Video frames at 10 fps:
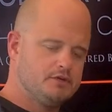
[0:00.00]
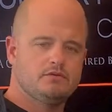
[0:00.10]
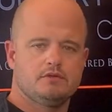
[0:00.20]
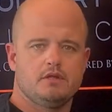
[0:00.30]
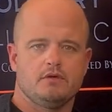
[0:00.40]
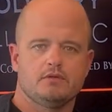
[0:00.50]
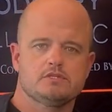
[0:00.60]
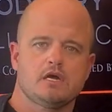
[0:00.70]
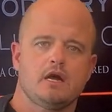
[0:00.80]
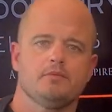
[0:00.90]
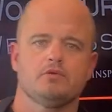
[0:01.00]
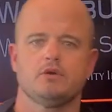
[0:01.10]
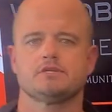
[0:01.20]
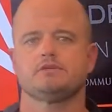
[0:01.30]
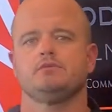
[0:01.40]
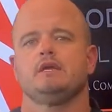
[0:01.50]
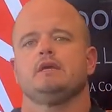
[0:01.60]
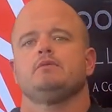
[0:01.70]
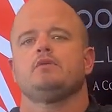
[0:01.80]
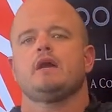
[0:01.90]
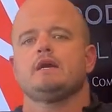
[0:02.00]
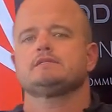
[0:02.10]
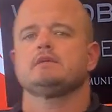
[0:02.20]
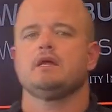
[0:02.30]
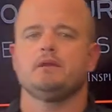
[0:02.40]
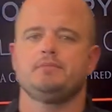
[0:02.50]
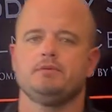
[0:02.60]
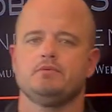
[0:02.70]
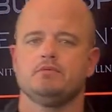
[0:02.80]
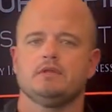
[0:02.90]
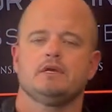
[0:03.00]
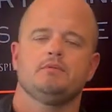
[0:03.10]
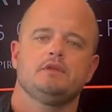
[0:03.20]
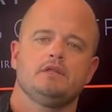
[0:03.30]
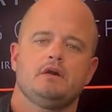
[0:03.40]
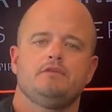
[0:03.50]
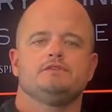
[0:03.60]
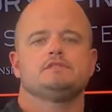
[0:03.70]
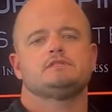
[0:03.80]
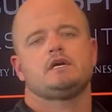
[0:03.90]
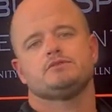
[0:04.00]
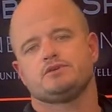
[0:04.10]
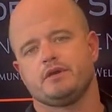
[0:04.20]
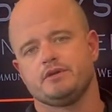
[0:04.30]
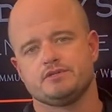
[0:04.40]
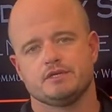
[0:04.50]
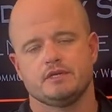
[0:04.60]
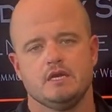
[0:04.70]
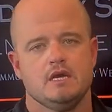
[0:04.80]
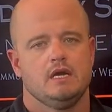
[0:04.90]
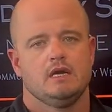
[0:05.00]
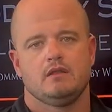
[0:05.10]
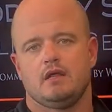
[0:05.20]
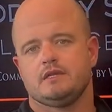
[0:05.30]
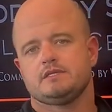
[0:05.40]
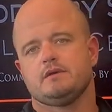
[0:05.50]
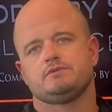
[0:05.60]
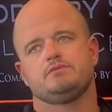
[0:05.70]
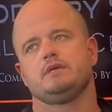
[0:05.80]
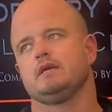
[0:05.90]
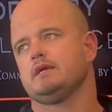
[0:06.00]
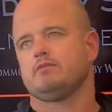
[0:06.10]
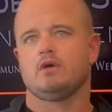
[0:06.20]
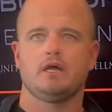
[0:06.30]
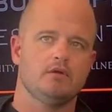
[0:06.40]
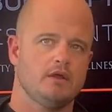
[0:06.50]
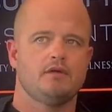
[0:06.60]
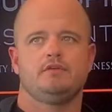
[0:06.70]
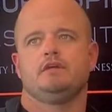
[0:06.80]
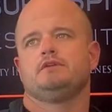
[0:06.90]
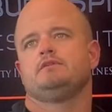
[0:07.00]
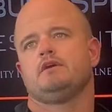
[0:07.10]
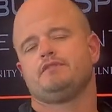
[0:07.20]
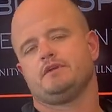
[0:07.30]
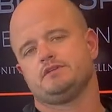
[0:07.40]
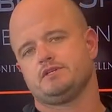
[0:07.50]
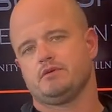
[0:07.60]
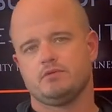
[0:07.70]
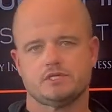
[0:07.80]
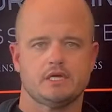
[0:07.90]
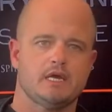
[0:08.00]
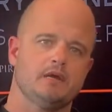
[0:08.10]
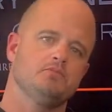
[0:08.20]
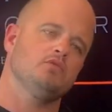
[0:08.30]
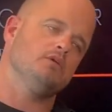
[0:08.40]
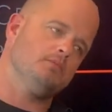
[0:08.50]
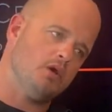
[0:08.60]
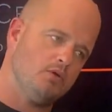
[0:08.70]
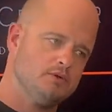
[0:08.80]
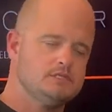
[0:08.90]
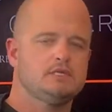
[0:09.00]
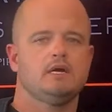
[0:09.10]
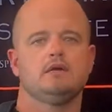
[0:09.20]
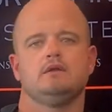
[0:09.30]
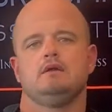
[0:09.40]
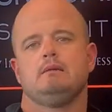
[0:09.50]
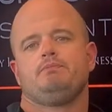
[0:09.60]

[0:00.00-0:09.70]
The, you know, it's a common question we get. We ask a lot of people when they come into the office is, how's your energy? And a lot of times we get, well, I don't have enough energy. I wish I had more. I'm always tired.